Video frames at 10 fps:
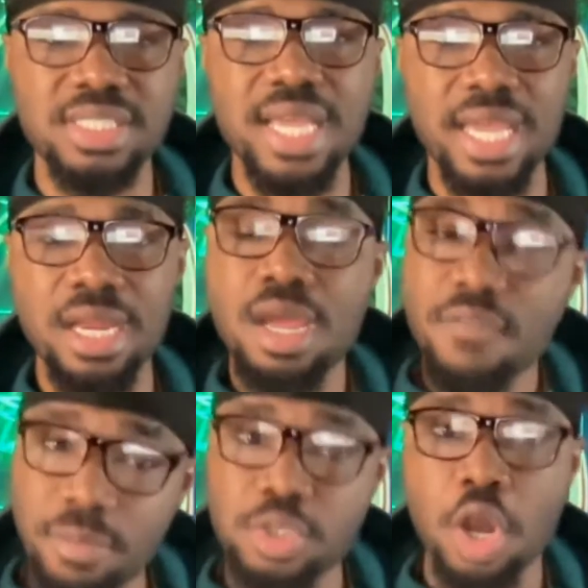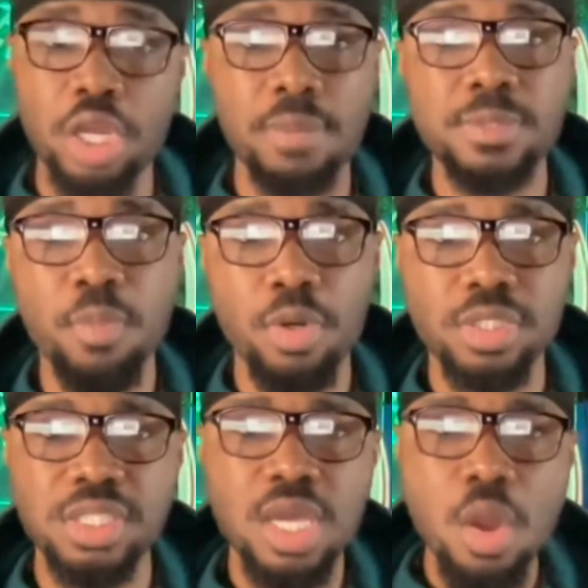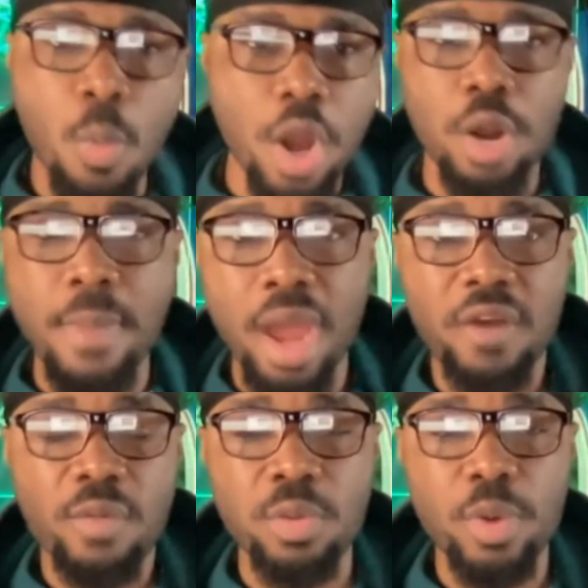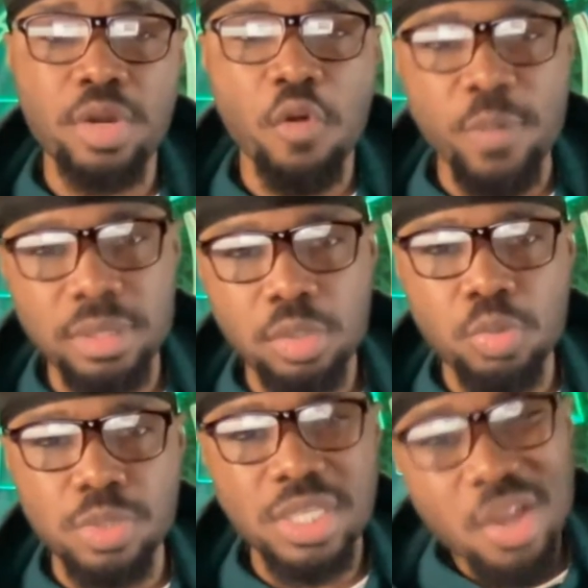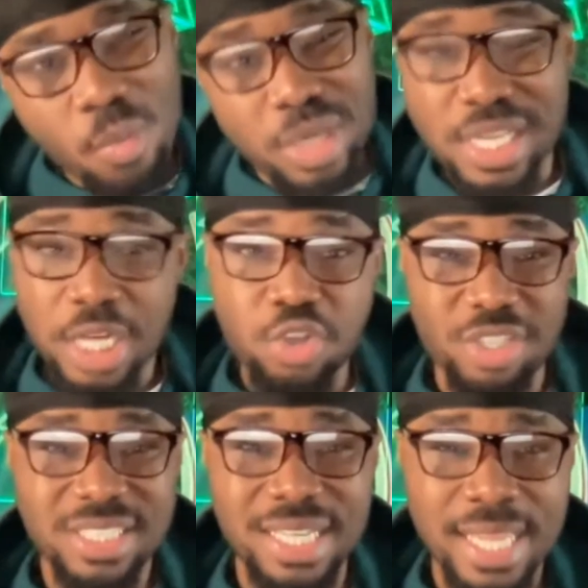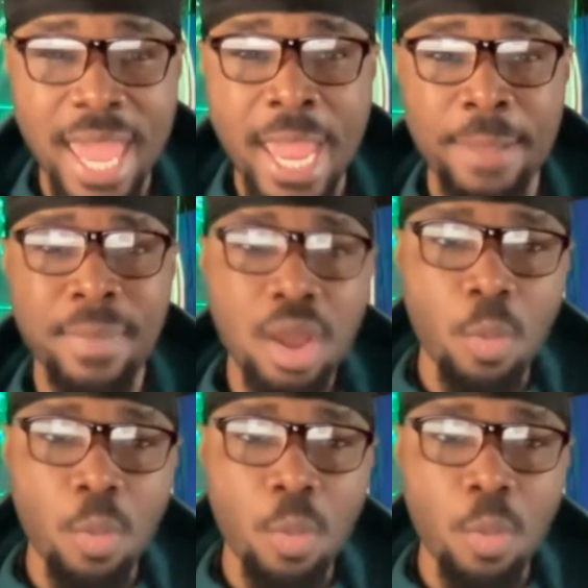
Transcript: II from Chalk It Up Sports, where no matter if we win or if we lose, we just got to charge it to the game.